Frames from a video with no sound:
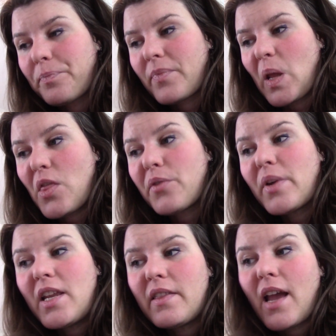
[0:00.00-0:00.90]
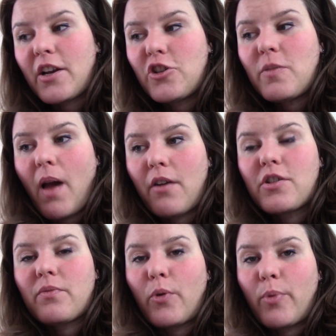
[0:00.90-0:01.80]
The reading, the energy
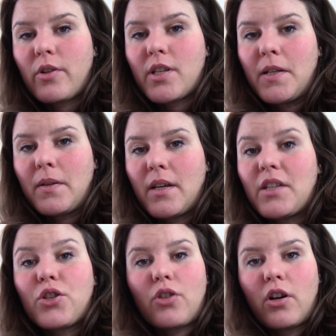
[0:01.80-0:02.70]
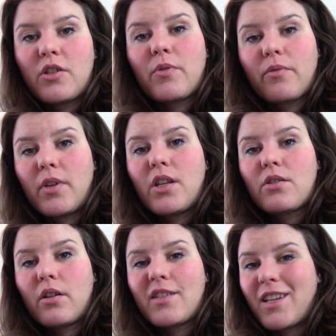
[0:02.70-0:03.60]
patterns of a person, it starts when the reading
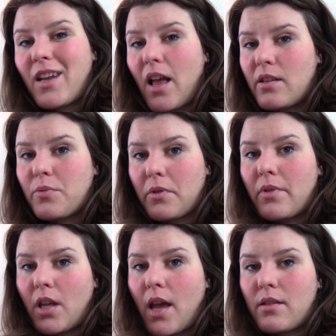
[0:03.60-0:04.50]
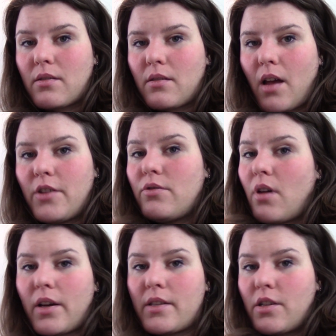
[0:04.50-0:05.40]
starts and it ends when the reading ends. I do
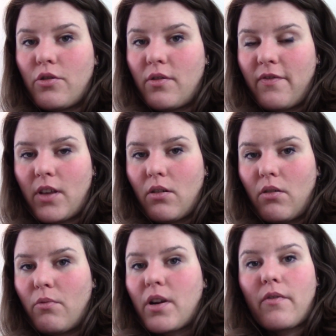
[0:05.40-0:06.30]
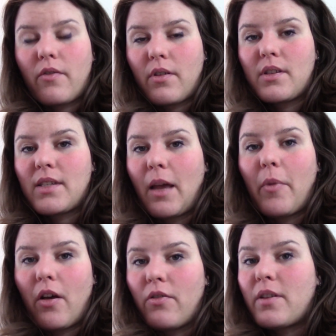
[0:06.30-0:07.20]
not continue to feel whatever the Sam
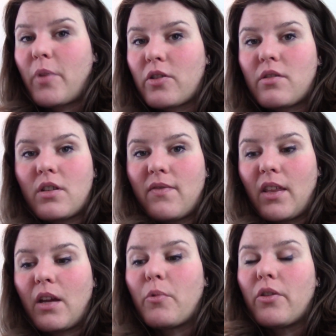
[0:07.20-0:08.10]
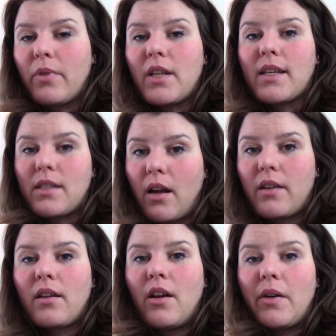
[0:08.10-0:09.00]
Hill that person is feeling when the reading is
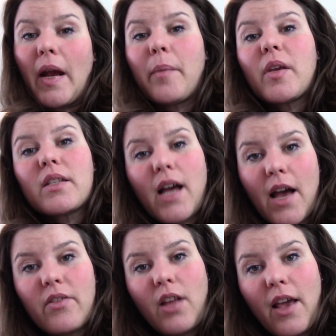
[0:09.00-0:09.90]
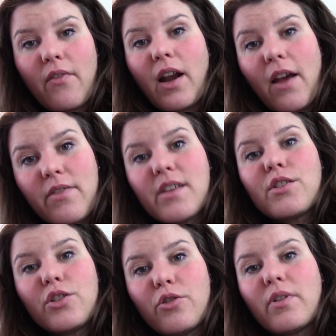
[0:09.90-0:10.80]
done, right? Because I have a life and I have
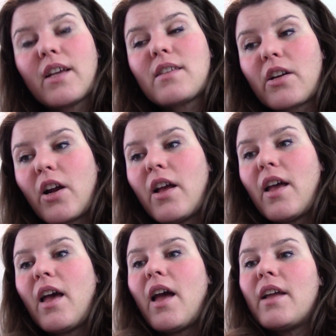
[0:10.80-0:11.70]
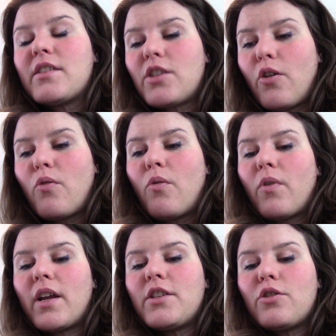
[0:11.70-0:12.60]
things to do and etc. And so
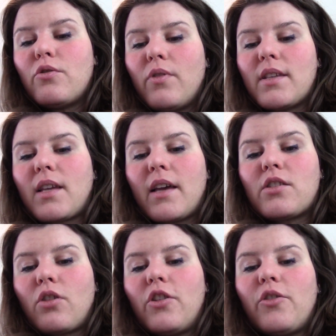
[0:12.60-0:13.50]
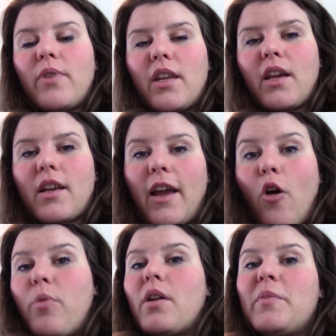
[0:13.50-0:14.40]
what I do is I start the reading and I
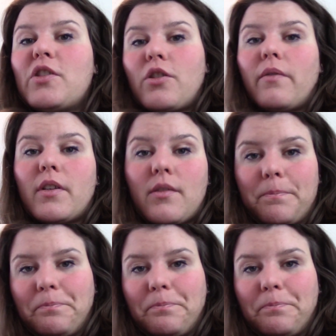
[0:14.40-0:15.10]
open up in service,